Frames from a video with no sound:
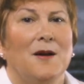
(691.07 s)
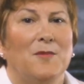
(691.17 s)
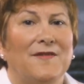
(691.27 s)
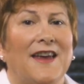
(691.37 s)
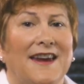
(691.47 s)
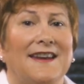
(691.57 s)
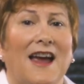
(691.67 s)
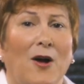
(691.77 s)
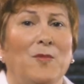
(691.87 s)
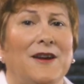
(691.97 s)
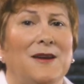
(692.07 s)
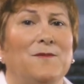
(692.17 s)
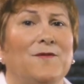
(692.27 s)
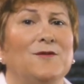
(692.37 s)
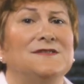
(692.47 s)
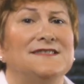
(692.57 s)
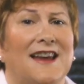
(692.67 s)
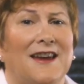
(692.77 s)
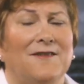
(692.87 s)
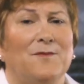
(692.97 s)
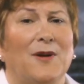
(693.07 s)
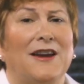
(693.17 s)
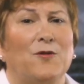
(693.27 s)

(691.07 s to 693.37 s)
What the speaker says: but they can help keep food safe by